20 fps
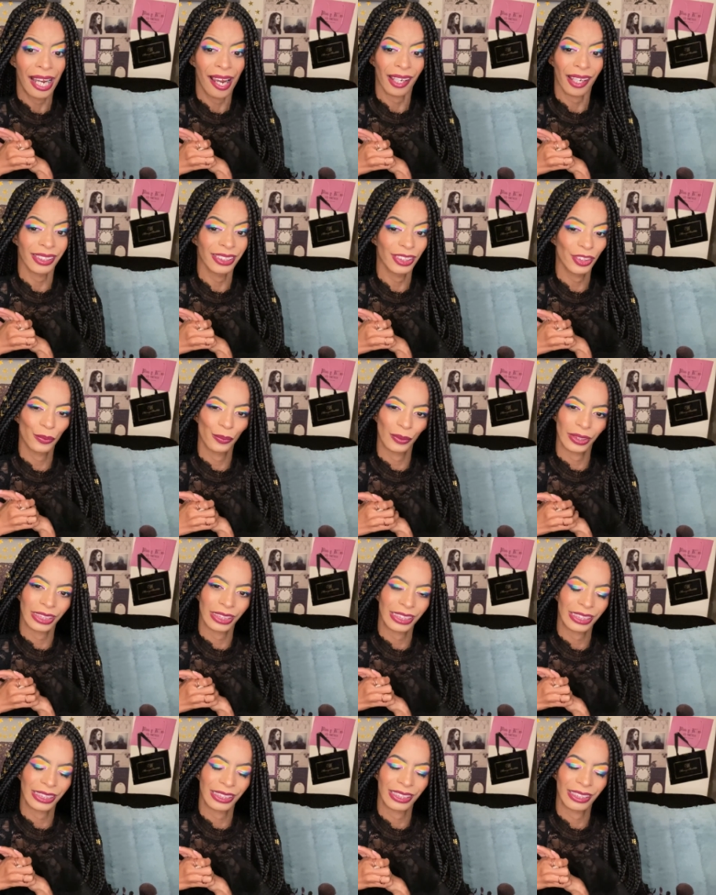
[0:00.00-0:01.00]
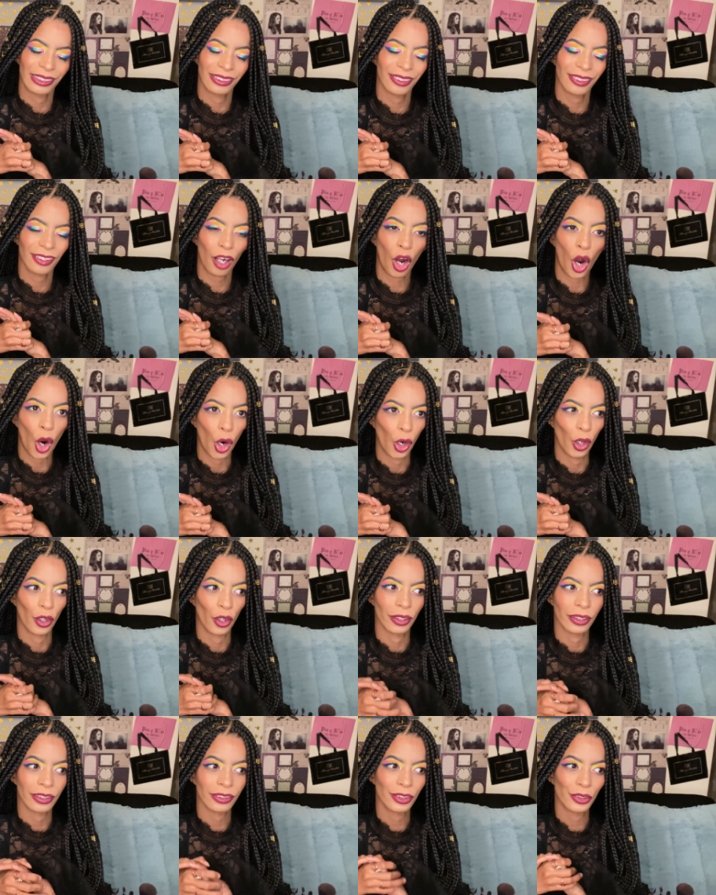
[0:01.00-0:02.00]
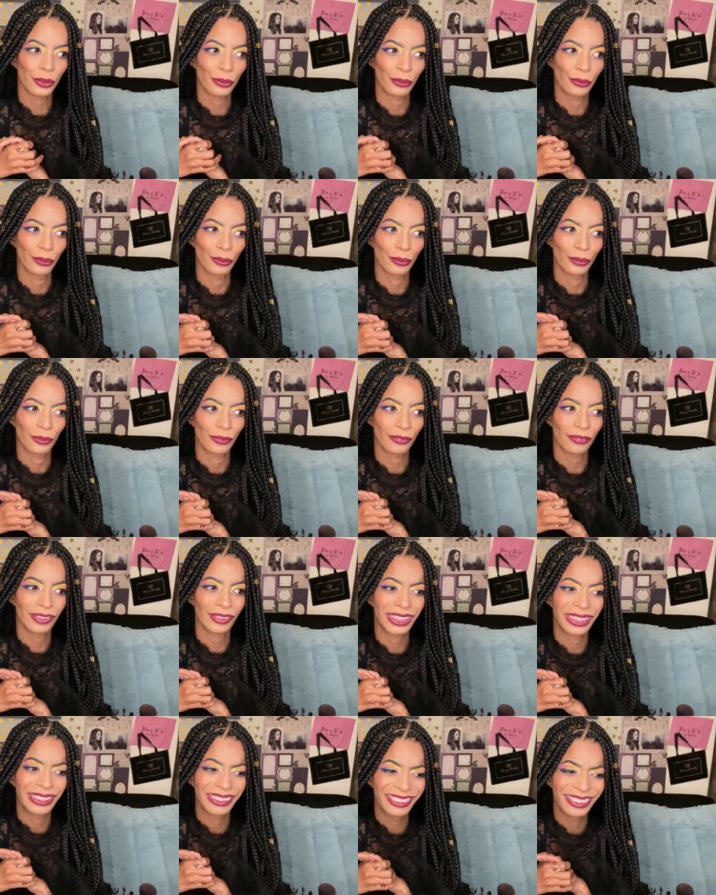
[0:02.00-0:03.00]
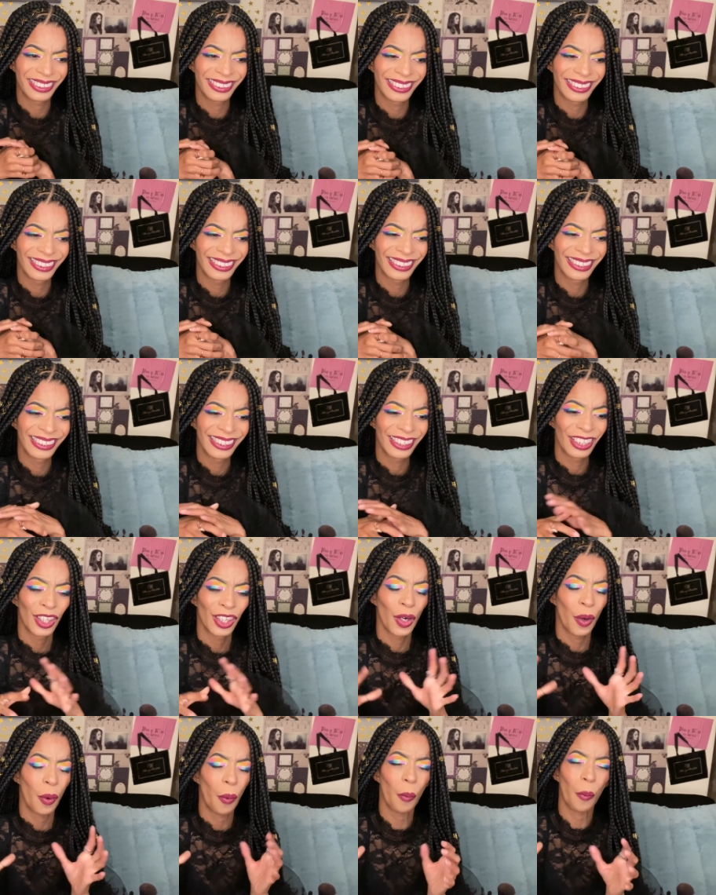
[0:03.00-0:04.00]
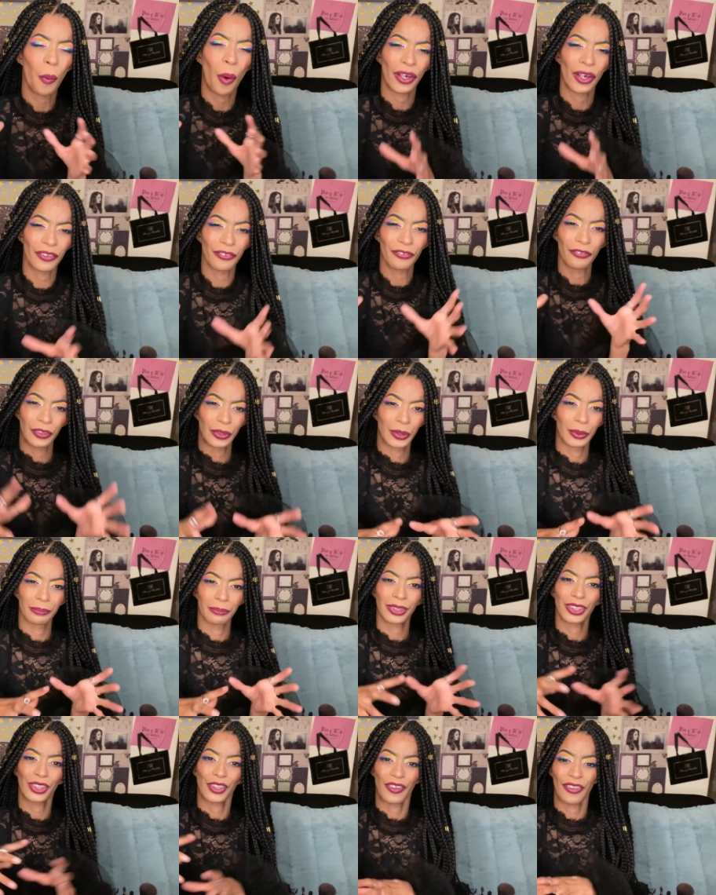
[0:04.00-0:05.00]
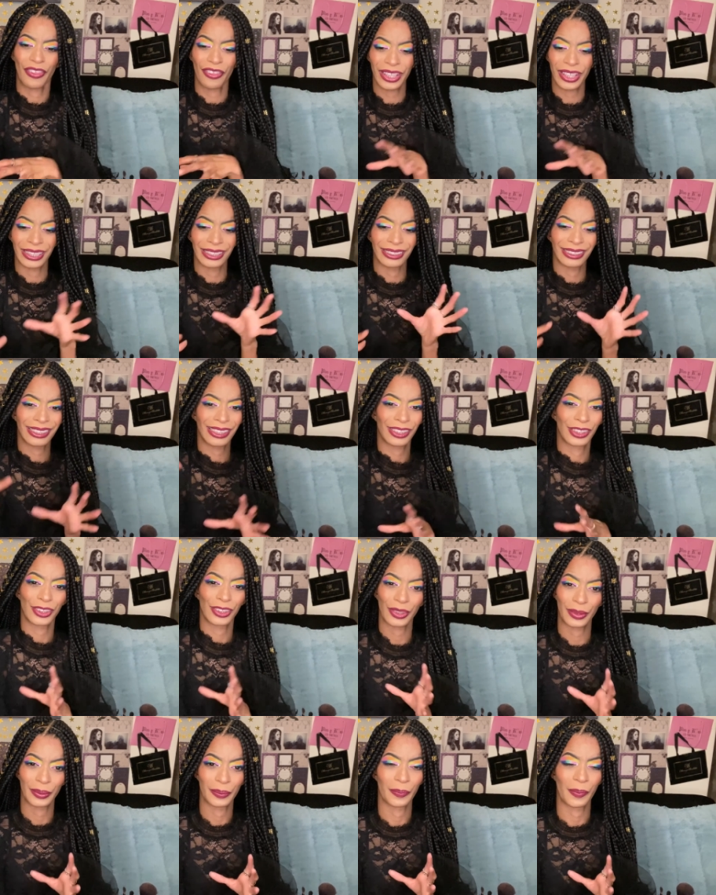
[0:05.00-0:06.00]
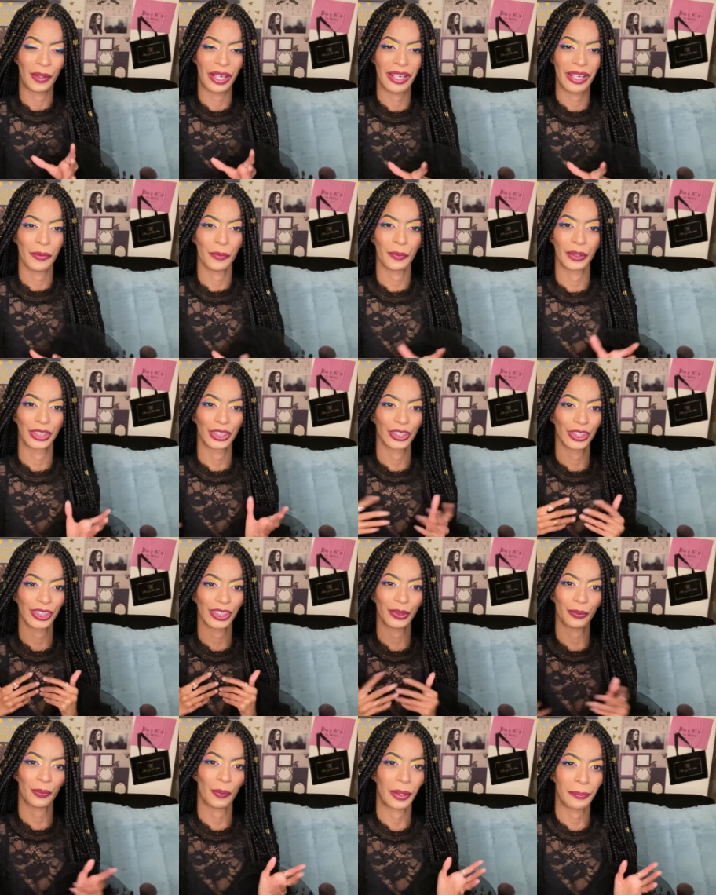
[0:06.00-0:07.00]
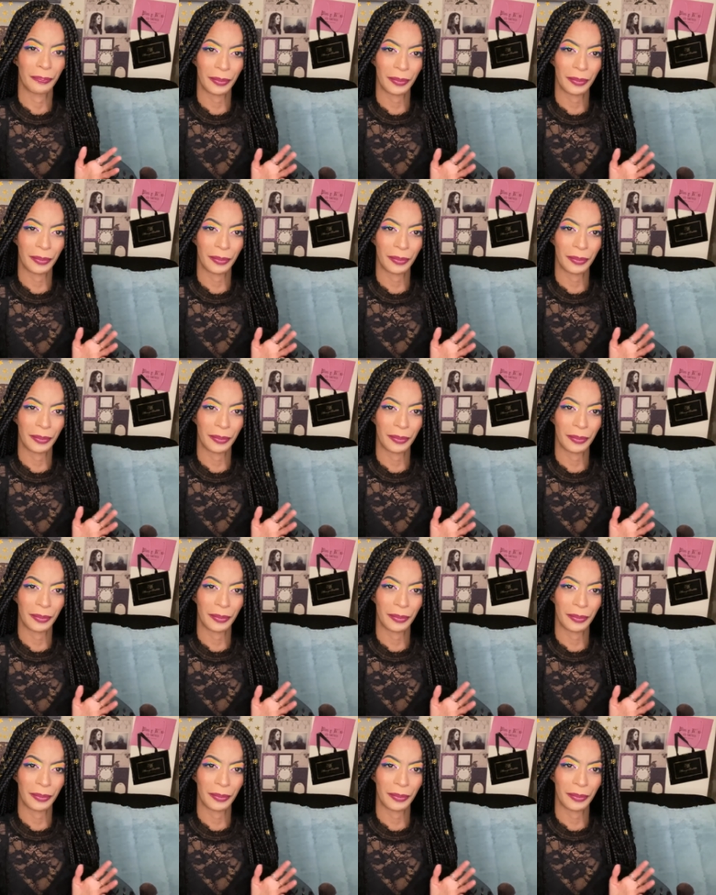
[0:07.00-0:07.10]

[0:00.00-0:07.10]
It's really hard to want to film certain things in a certain way when you're just one